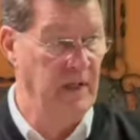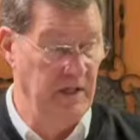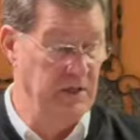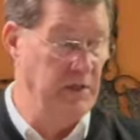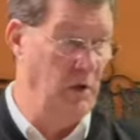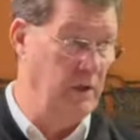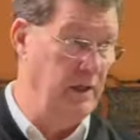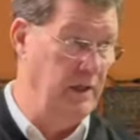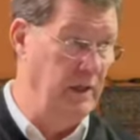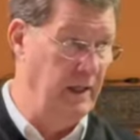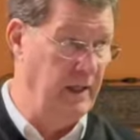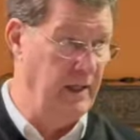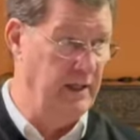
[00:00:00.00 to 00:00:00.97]
is talking
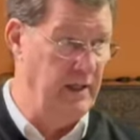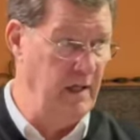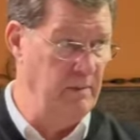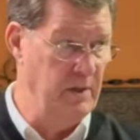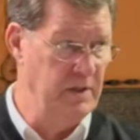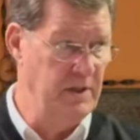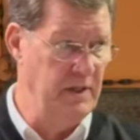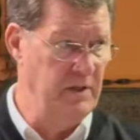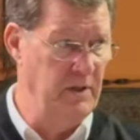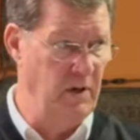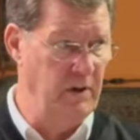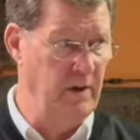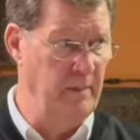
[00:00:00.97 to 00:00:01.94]
to Nicodemus and
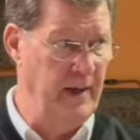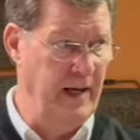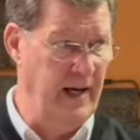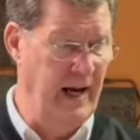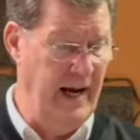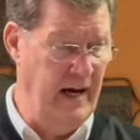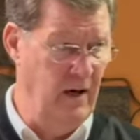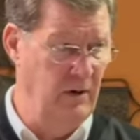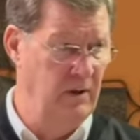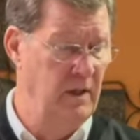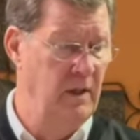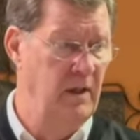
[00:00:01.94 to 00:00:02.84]
talking about how